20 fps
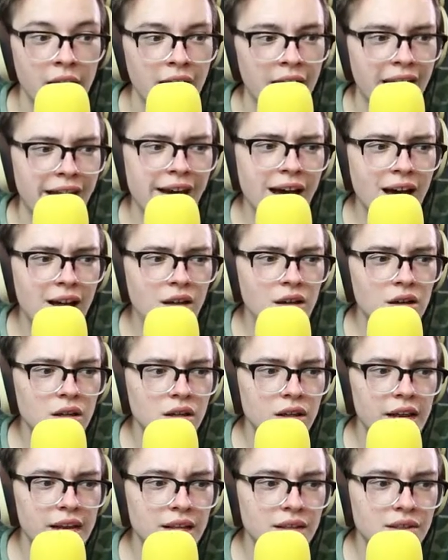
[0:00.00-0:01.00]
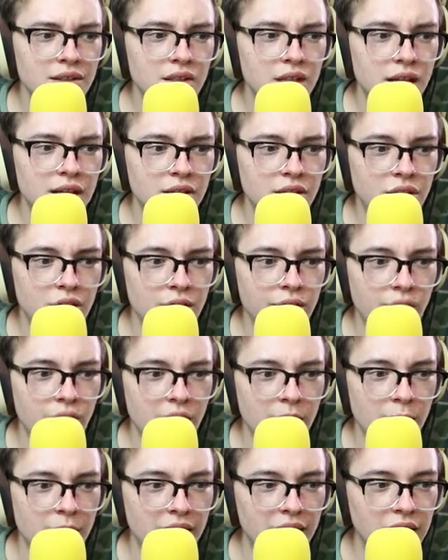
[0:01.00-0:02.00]
and not look like a slut to her
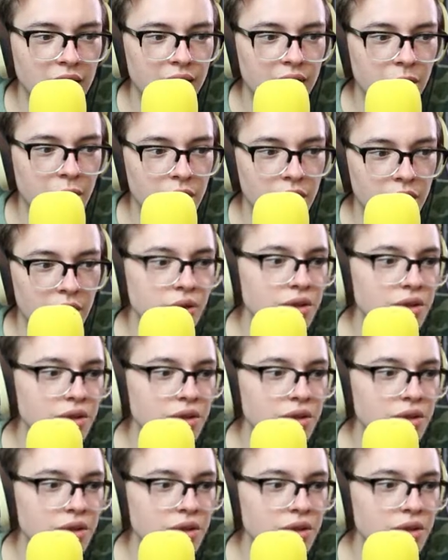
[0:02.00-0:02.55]
friend by leaving with you.